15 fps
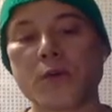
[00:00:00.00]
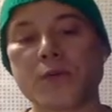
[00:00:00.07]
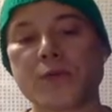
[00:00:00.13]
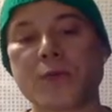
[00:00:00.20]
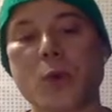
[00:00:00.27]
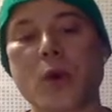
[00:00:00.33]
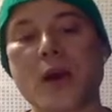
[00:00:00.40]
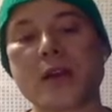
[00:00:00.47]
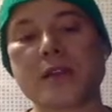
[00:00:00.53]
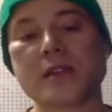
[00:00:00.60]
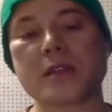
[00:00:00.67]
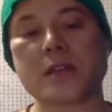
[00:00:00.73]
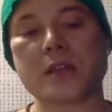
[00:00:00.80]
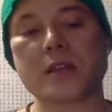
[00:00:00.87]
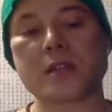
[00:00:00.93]
Four on
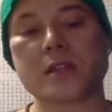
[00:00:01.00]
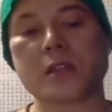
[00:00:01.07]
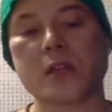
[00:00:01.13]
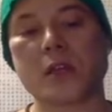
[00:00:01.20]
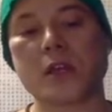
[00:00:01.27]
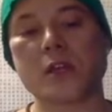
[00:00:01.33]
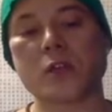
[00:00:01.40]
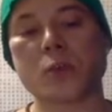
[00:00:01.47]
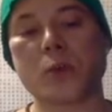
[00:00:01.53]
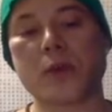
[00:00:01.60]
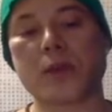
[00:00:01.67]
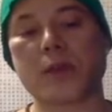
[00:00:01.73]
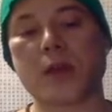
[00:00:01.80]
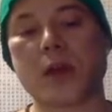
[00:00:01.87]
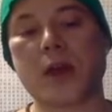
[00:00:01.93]
six is
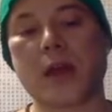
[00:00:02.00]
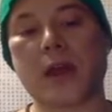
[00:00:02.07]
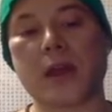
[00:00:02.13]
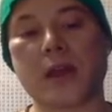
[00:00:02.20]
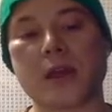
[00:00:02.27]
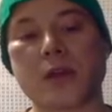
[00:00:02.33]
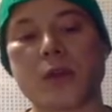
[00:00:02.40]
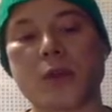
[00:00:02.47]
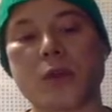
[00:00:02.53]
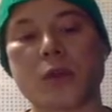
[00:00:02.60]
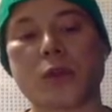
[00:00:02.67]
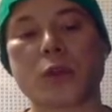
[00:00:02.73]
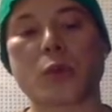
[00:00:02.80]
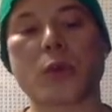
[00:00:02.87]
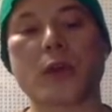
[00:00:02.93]
with a
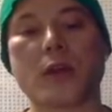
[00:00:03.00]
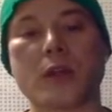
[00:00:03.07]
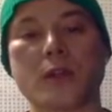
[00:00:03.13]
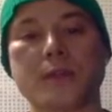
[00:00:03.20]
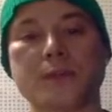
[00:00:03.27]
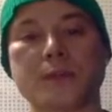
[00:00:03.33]
thrill